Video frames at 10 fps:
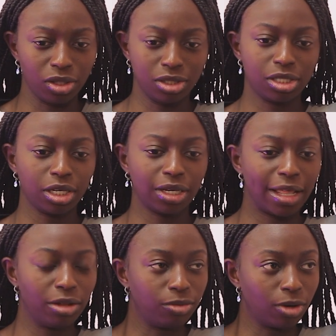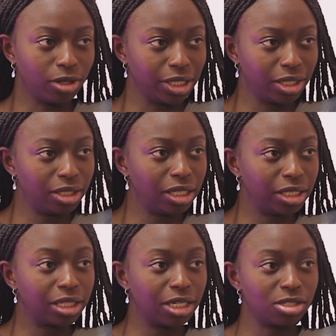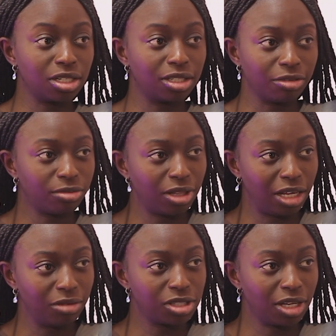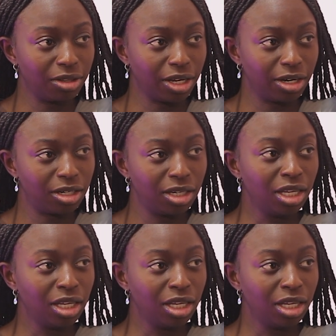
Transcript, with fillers: Let's say California, like, there's a different lifestyle there.